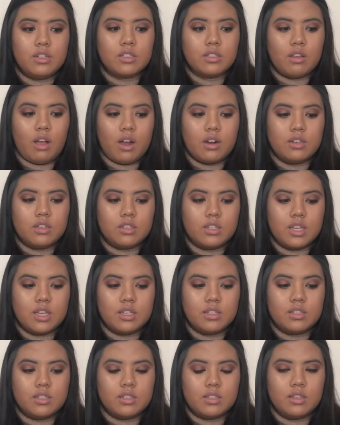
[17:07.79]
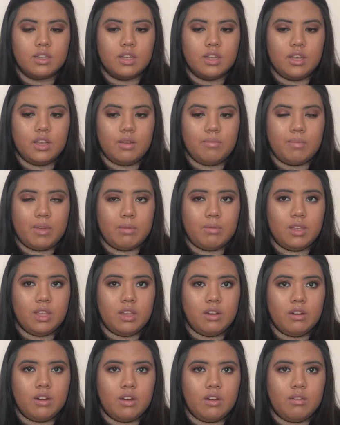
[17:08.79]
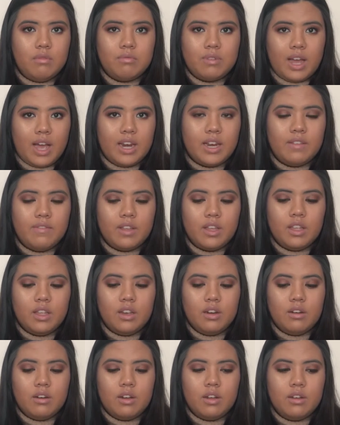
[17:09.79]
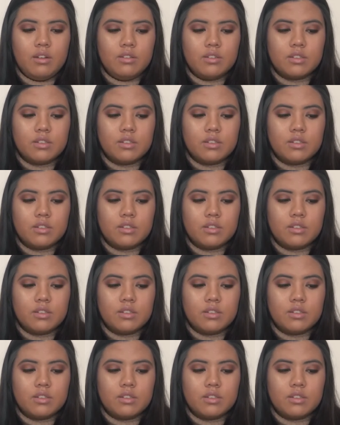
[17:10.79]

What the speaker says: launched this maybe a year ago, not even a year ago.